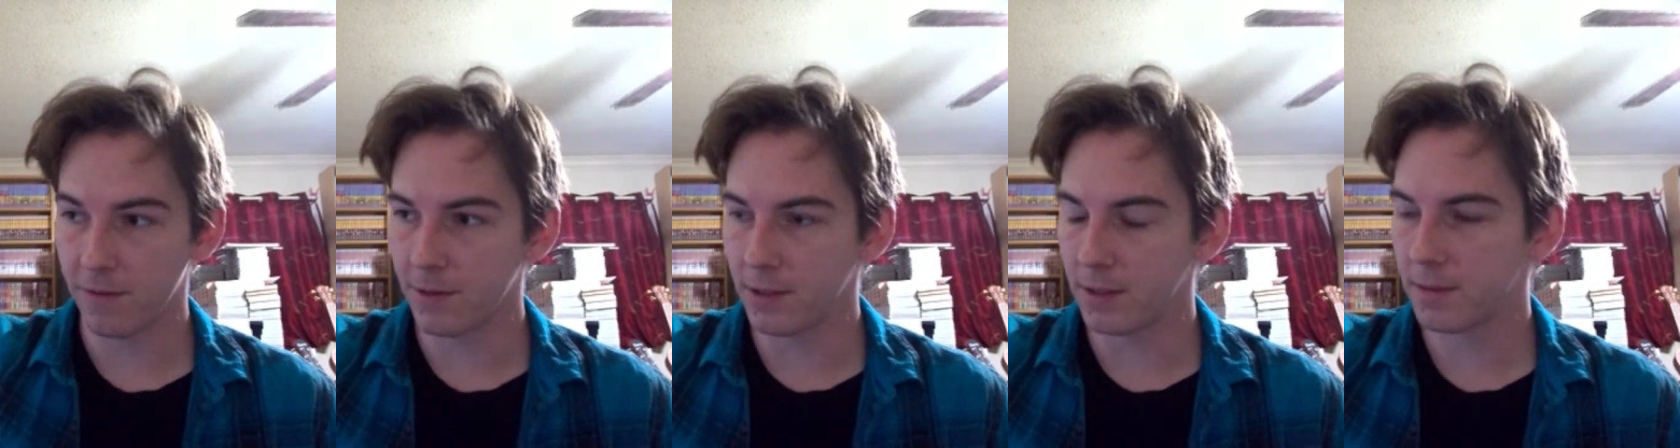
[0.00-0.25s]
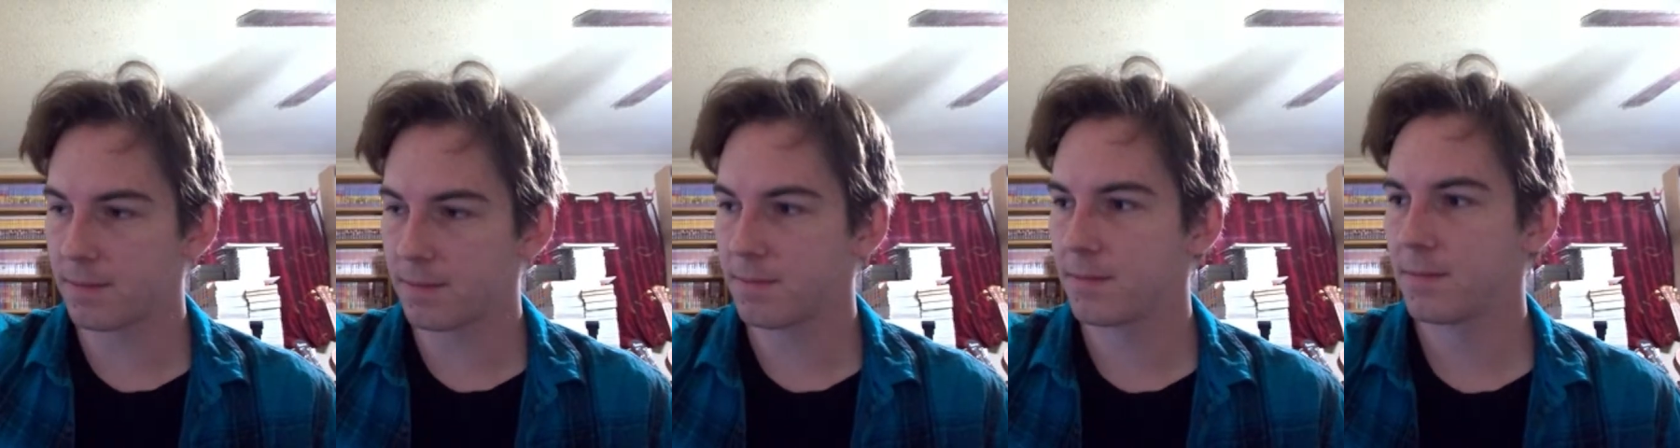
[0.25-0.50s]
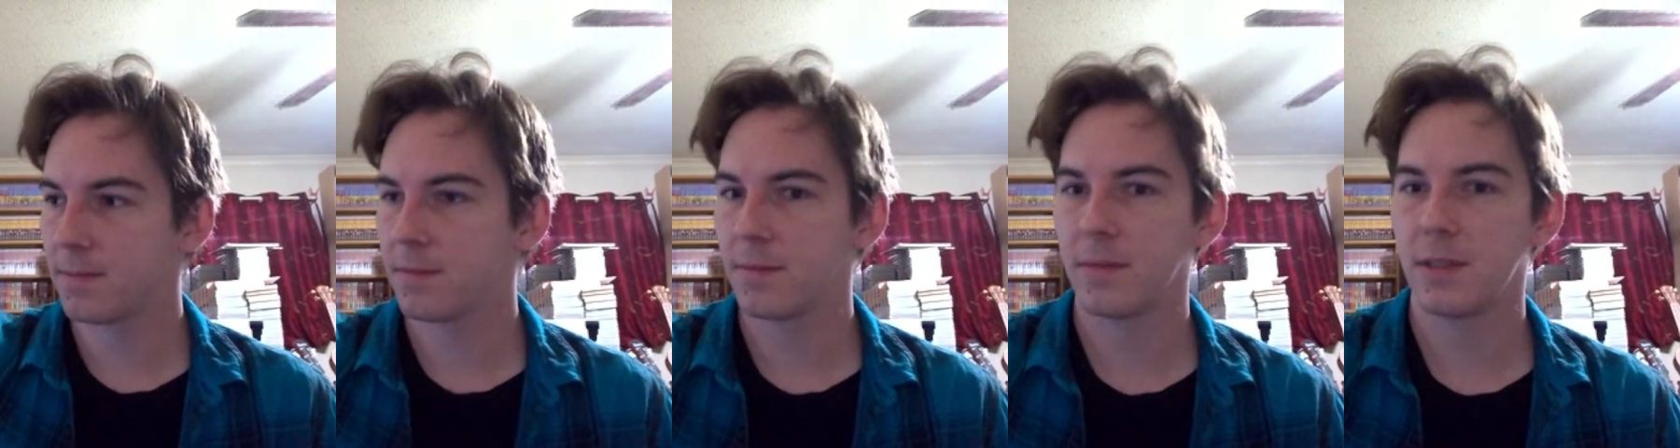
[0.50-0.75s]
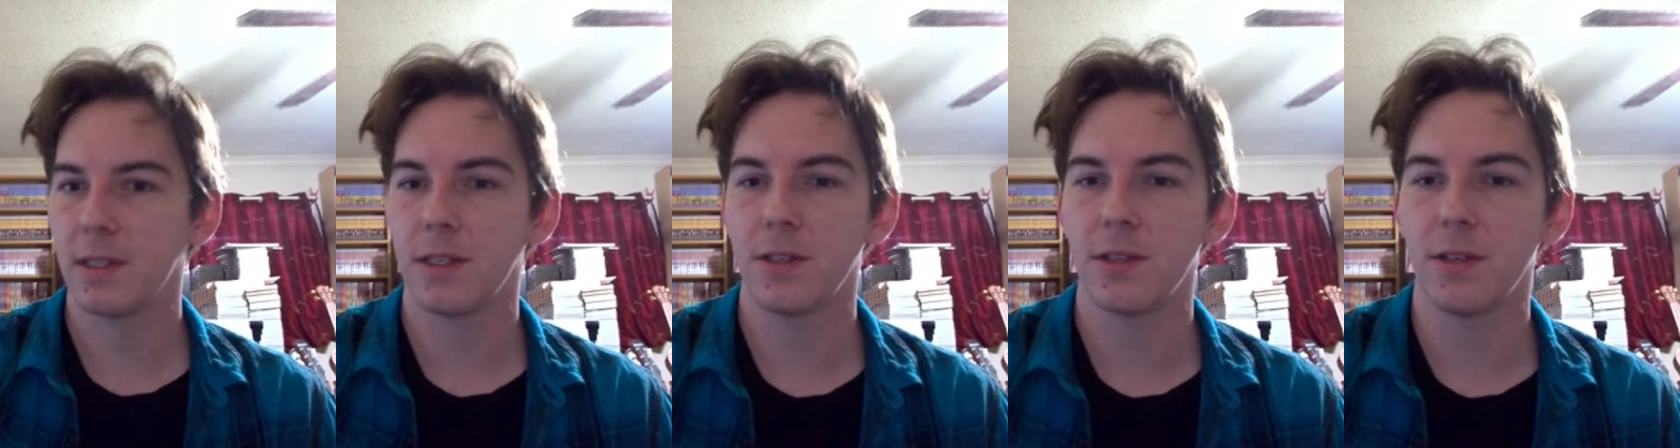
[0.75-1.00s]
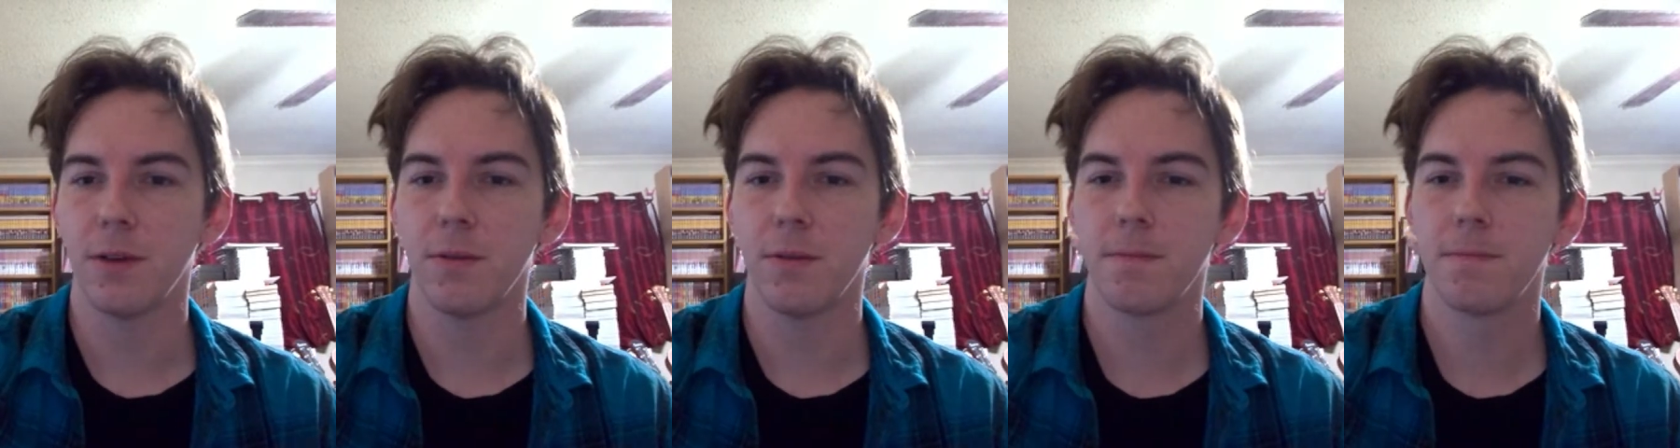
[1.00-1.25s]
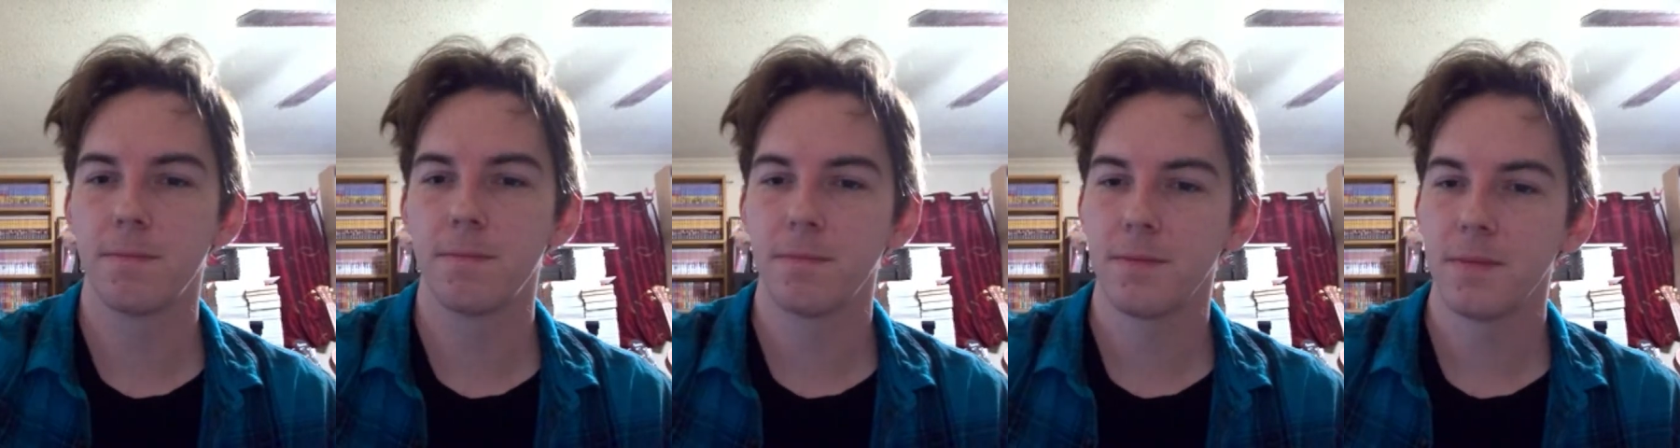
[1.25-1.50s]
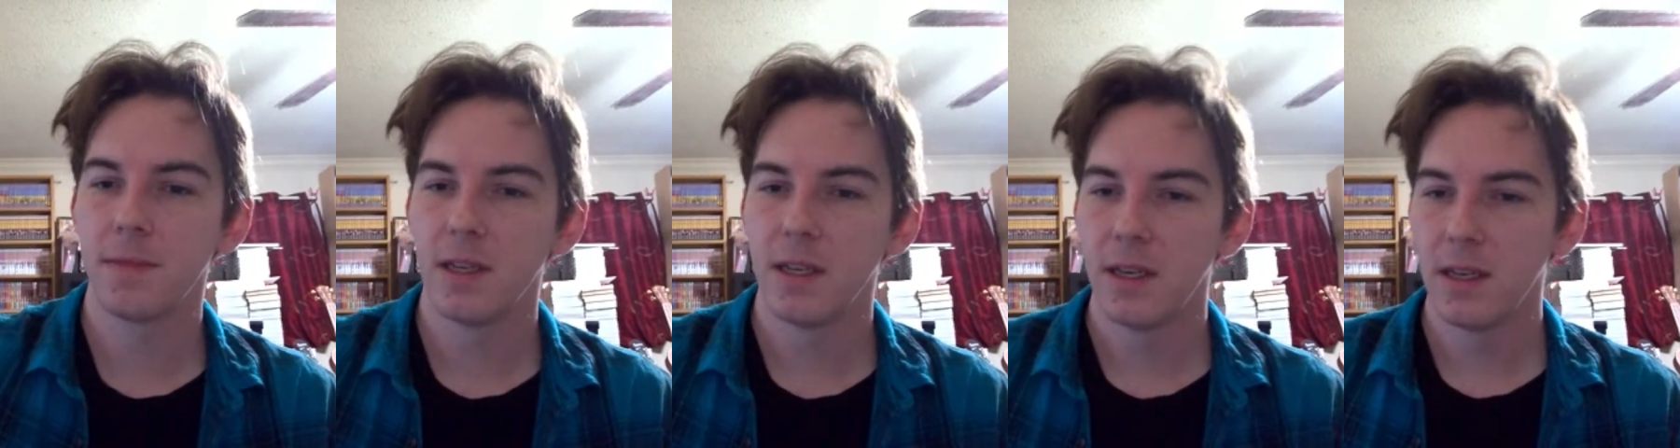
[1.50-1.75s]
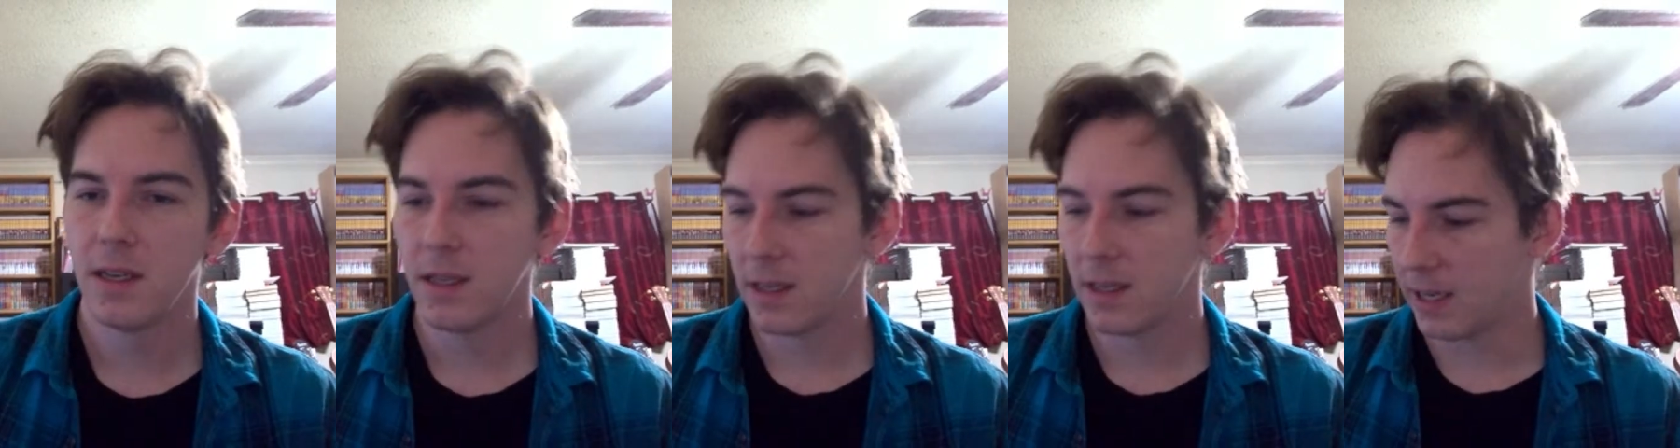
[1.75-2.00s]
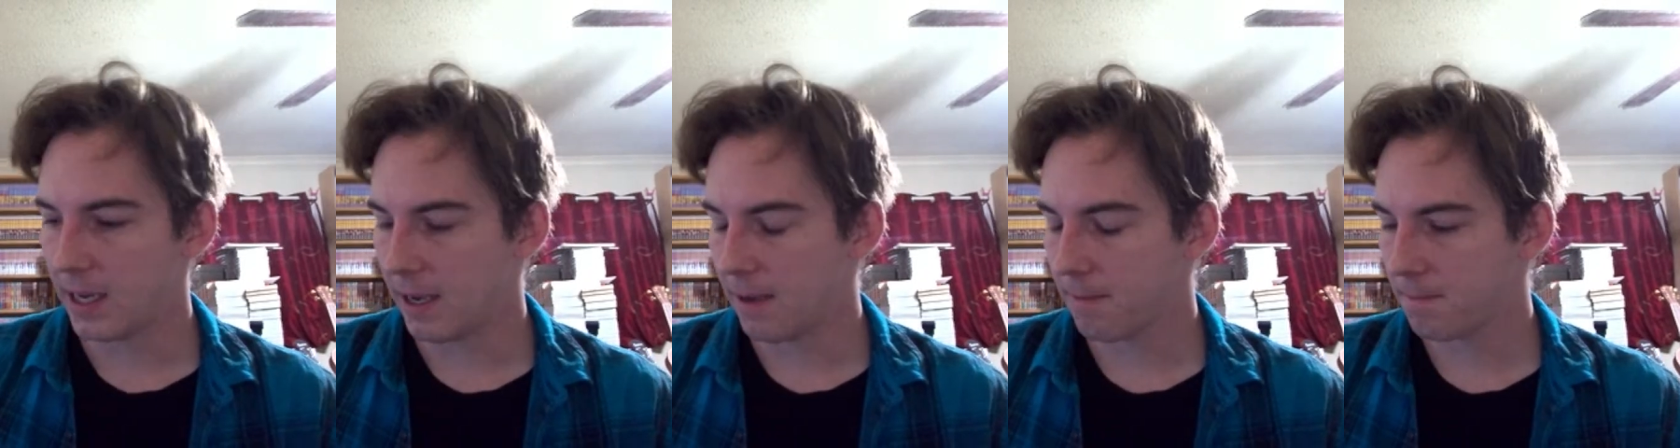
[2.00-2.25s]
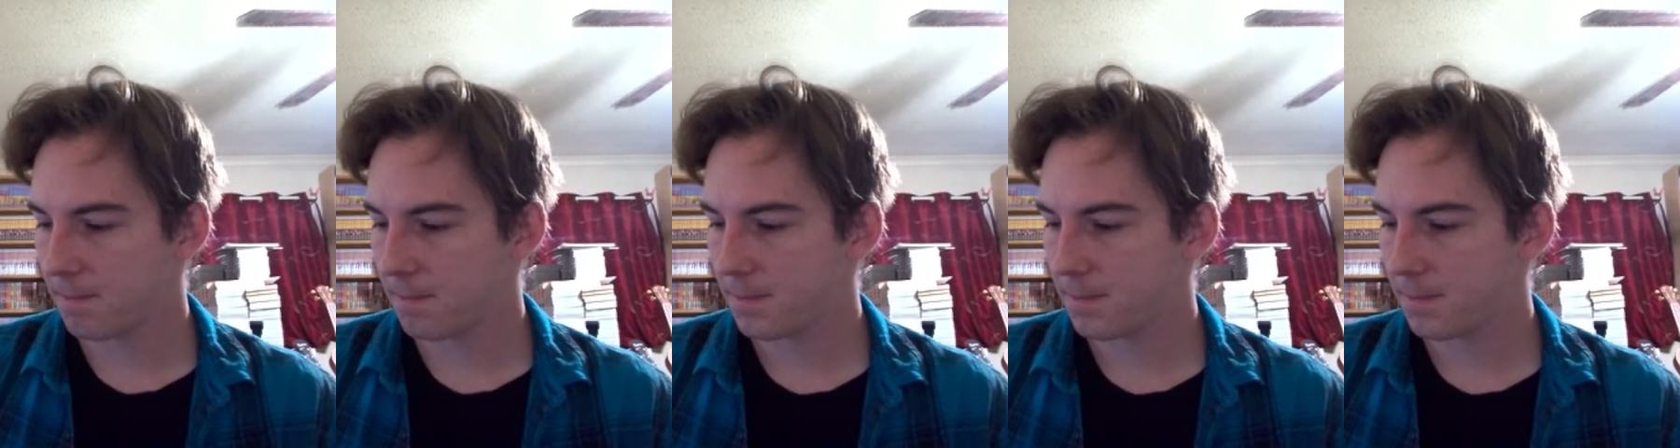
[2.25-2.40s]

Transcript: it. So, yeah.